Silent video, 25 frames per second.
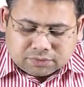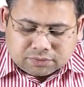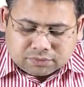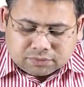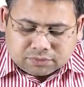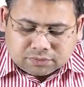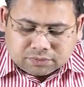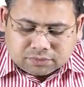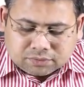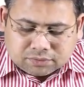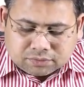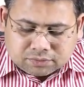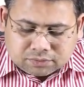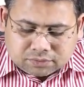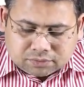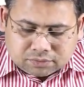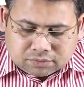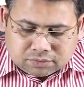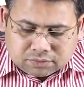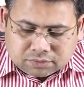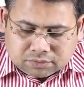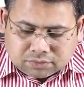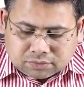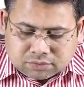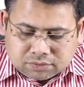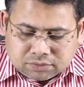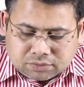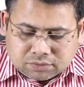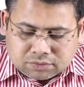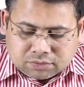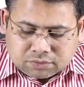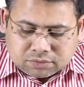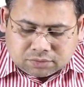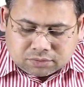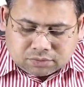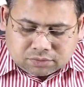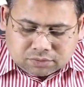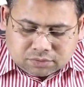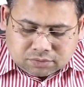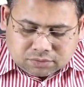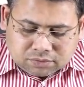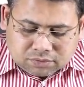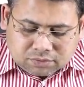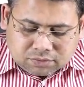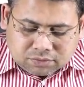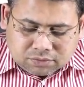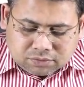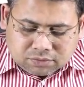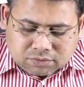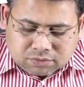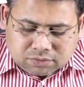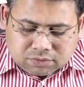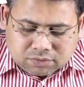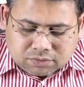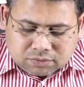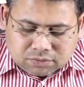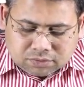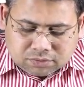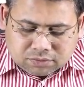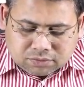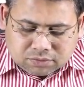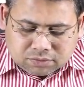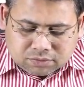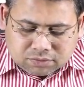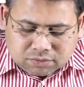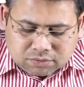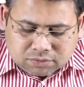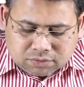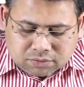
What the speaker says: No one is speaking in this clip.